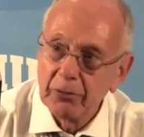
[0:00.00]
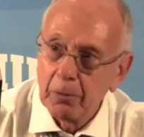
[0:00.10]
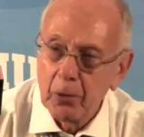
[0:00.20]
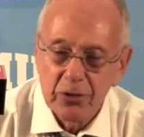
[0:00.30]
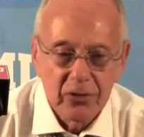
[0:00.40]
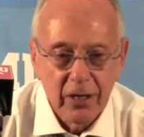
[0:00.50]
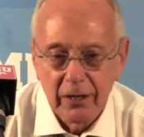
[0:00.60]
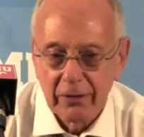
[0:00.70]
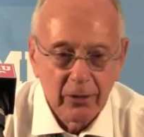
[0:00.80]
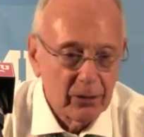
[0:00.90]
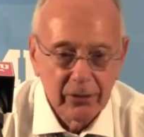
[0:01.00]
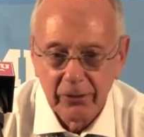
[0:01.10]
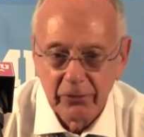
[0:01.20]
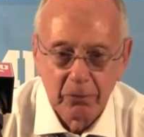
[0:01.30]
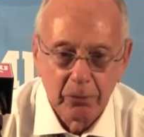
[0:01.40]
Sports Center and all
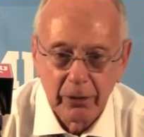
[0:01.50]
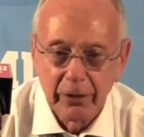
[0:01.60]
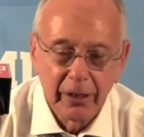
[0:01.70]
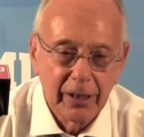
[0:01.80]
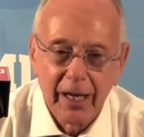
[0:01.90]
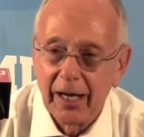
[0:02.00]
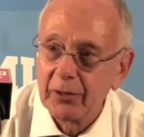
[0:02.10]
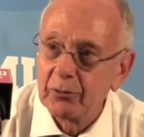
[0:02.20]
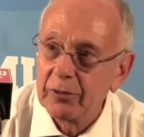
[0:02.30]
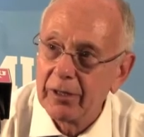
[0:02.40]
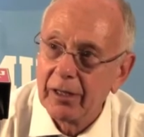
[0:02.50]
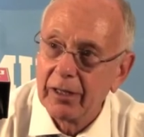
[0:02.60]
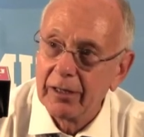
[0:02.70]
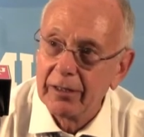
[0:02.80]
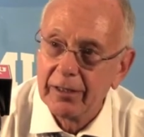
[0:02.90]
these brilliant guys were
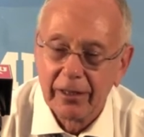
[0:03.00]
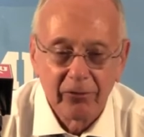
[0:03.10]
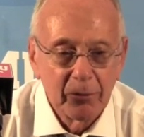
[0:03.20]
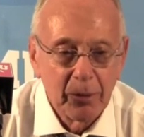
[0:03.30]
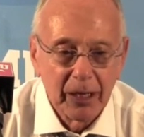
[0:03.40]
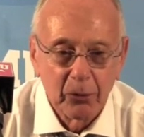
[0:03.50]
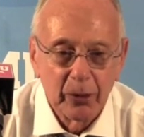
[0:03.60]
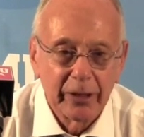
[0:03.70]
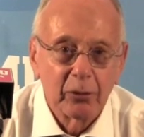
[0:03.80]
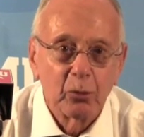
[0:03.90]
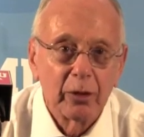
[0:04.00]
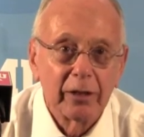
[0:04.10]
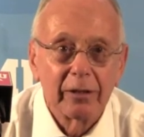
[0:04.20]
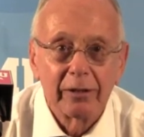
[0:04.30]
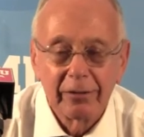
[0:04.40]
telling everybody we could
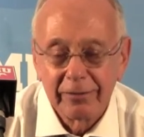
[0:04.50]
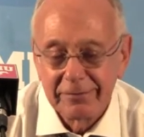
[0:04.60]
win.